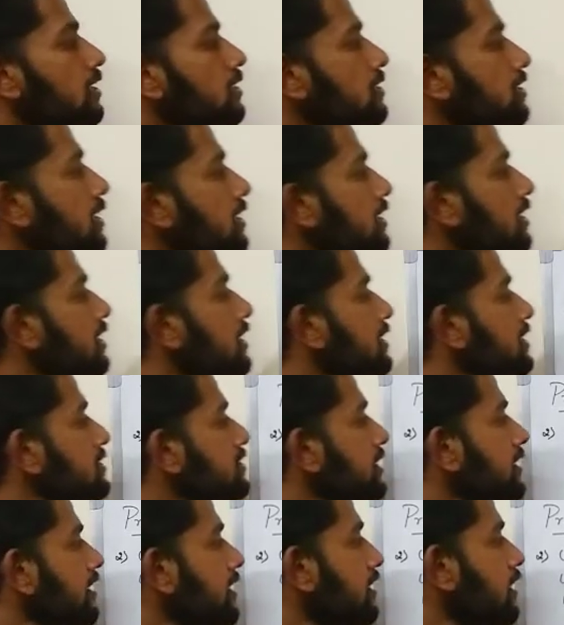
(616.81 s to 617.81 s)
then it
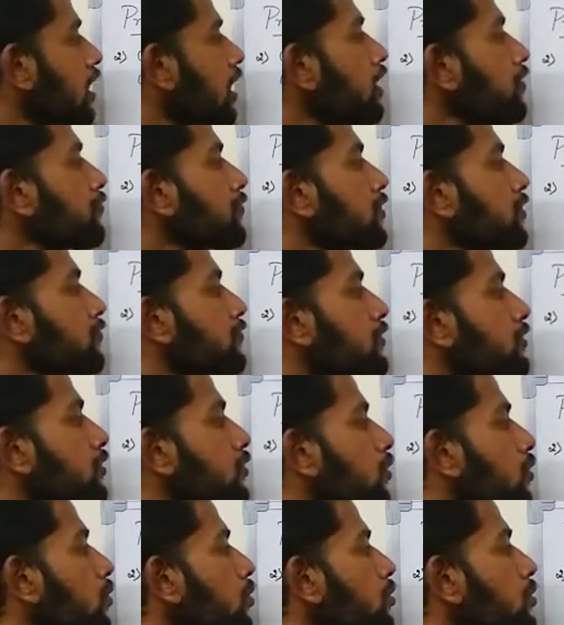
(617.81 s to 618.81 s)
is enough if you
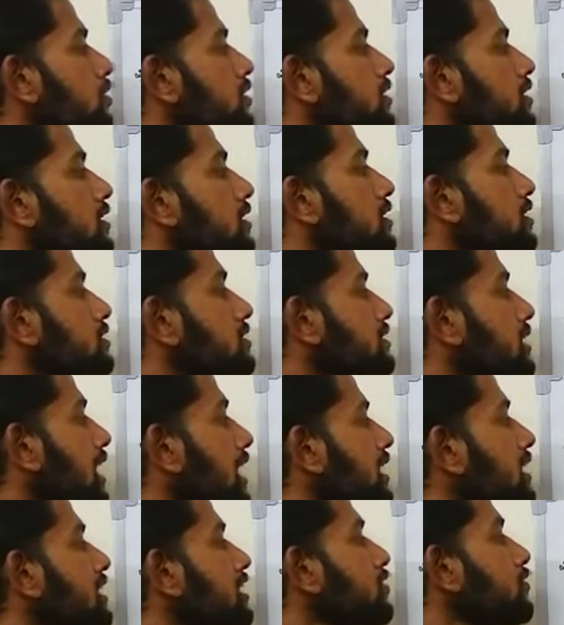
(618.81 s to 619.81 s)
know the
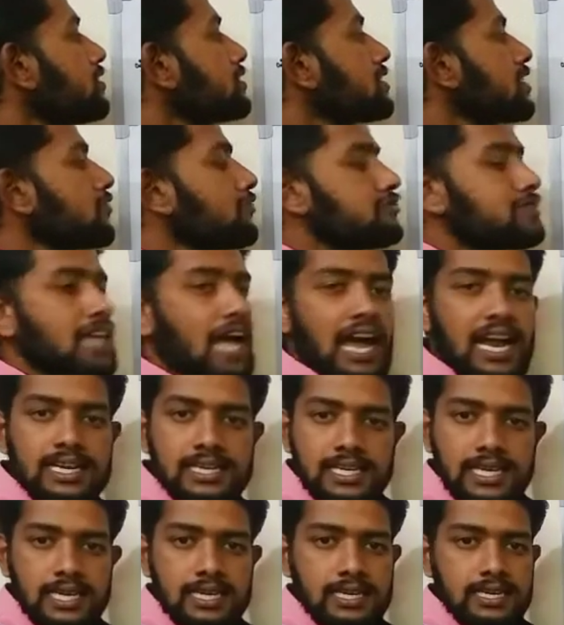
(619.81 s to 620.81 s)
sine inverse of
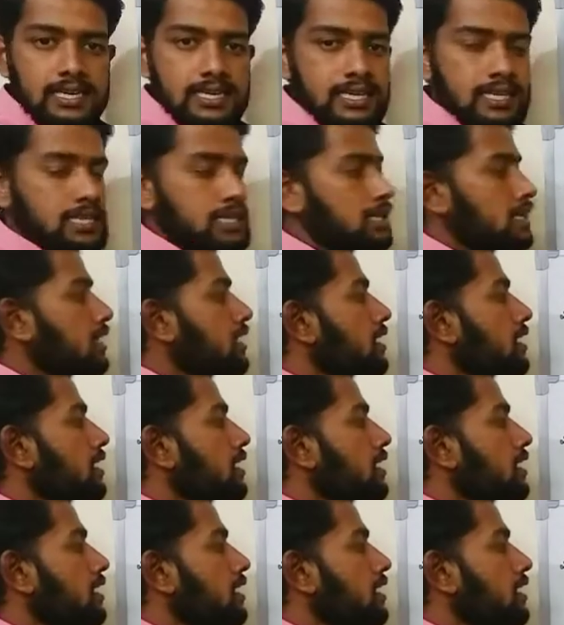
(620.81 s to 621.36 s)
that angle.